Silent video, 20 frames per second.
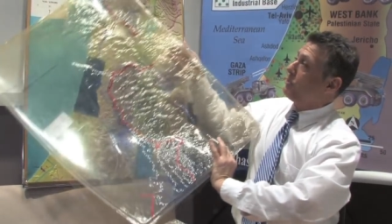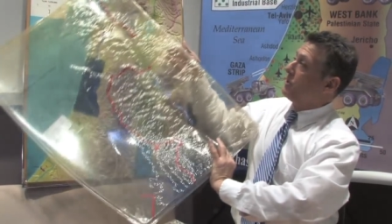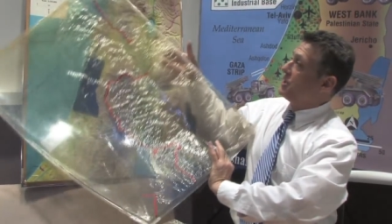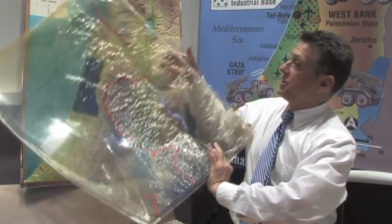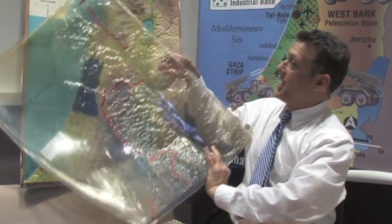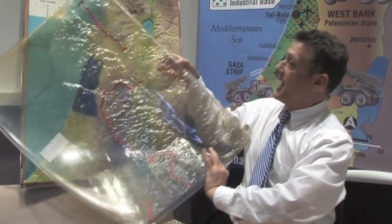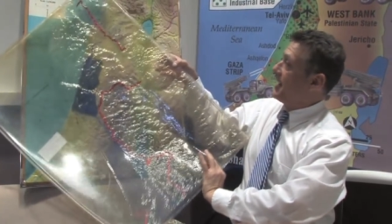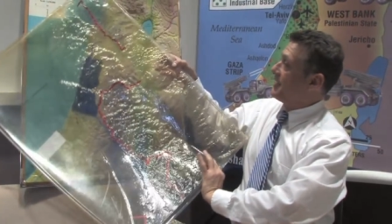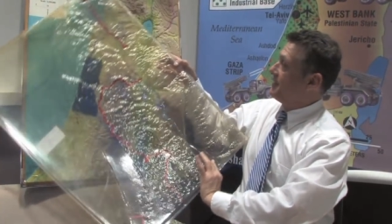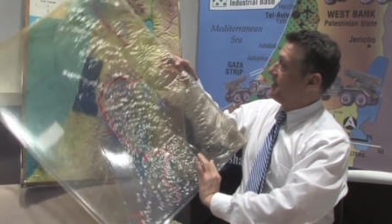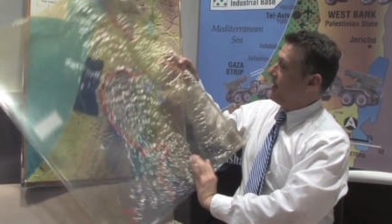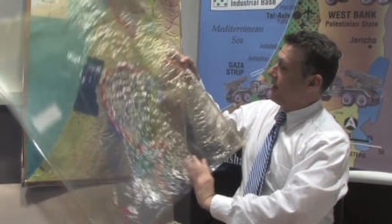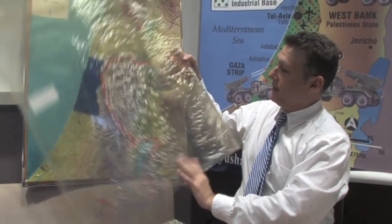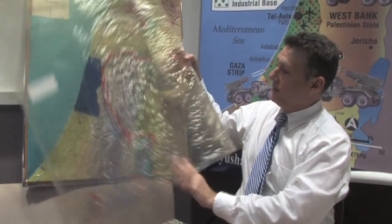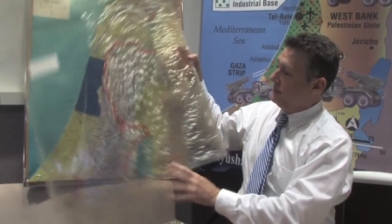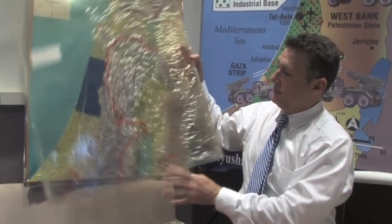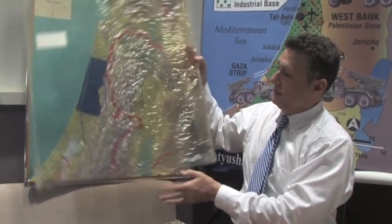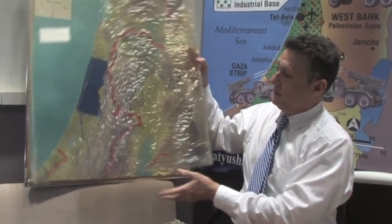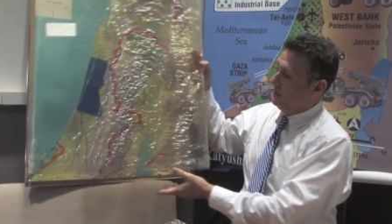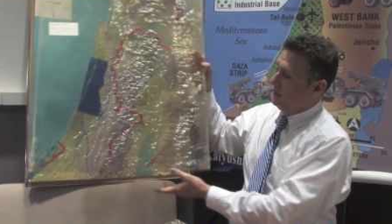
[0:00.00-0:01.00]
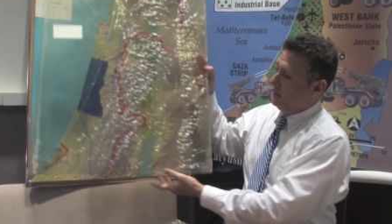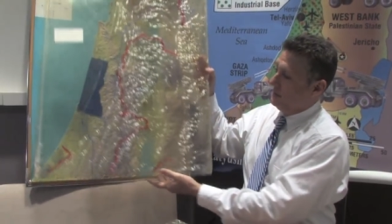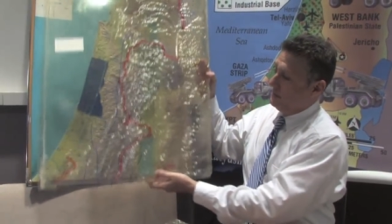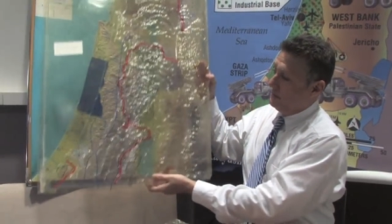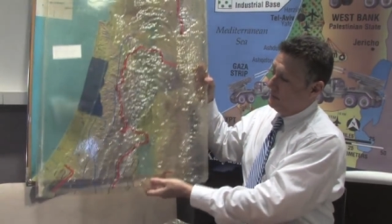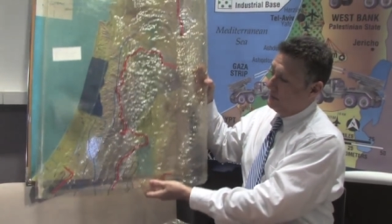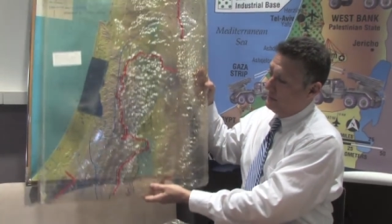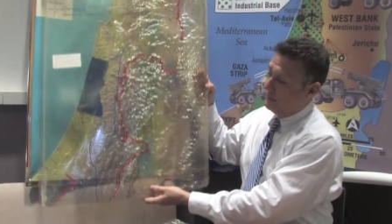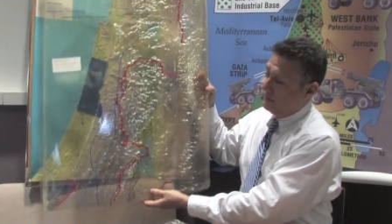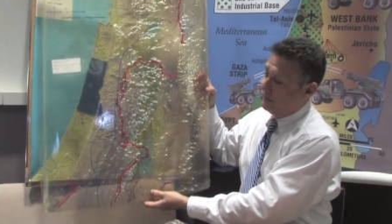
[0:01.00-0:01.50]
protecting
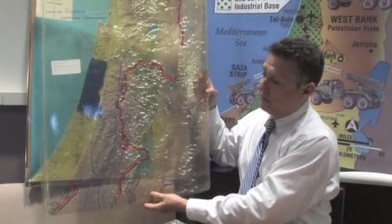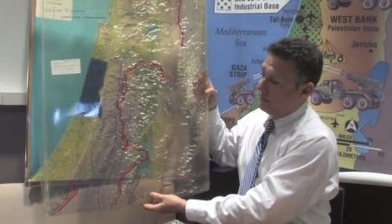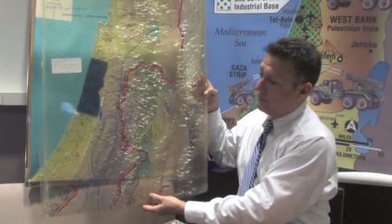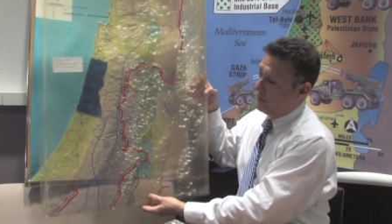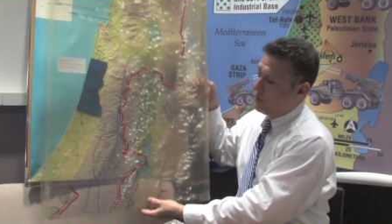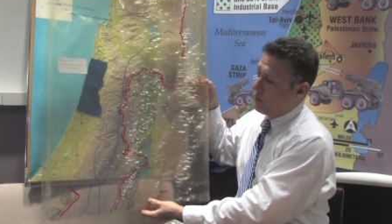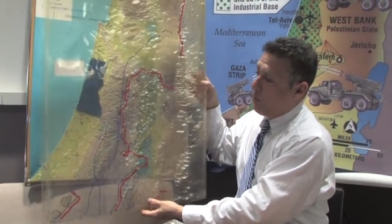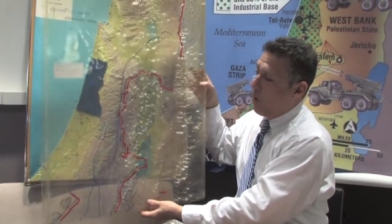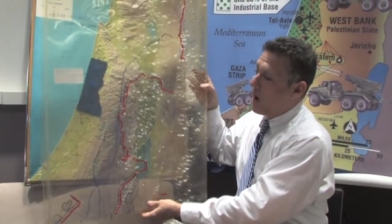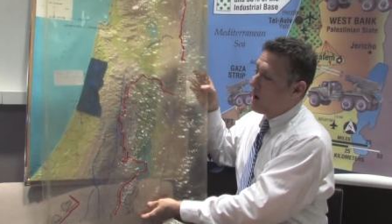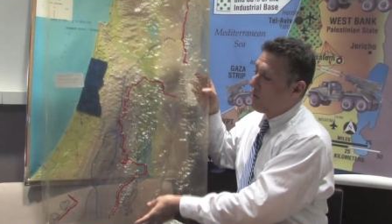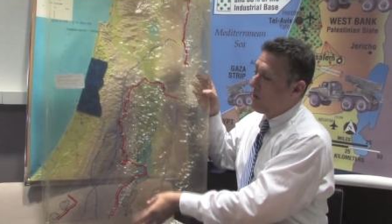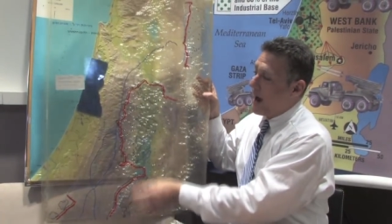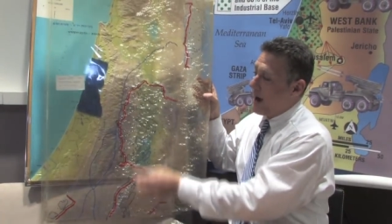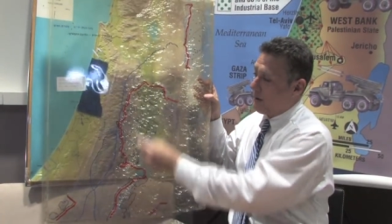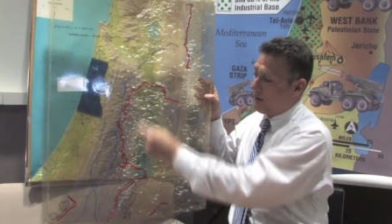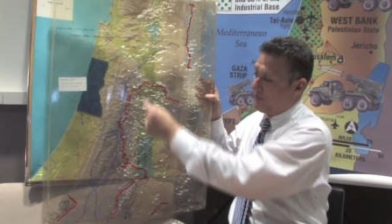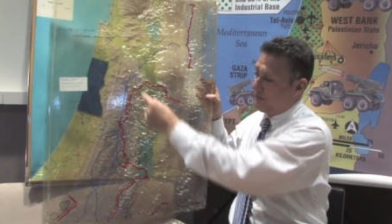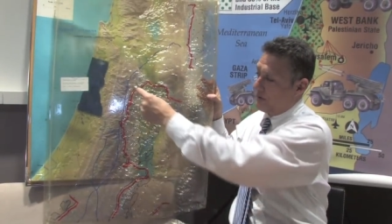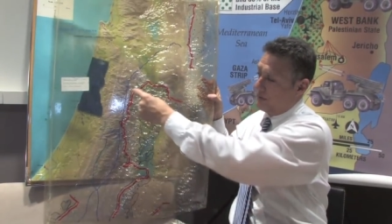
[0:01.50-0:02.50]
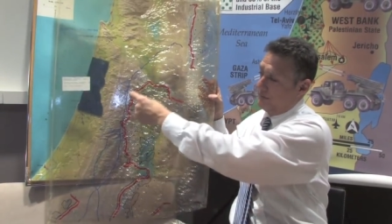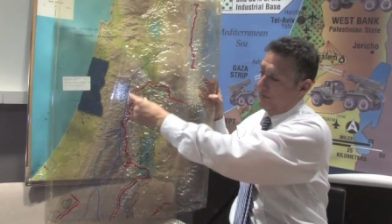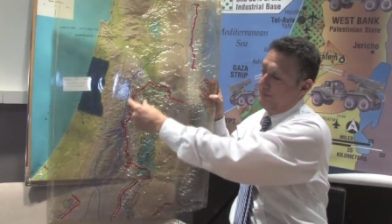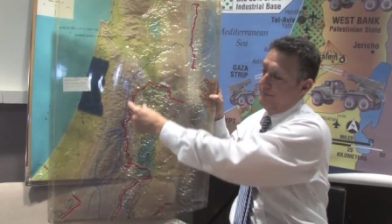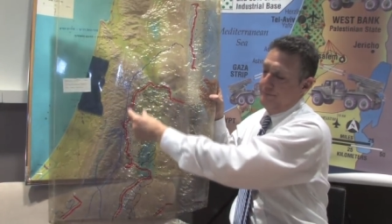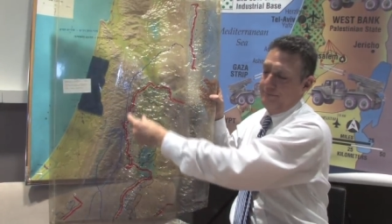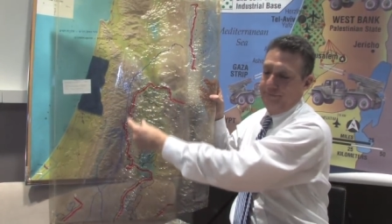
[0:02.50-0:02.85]
the water aquifer.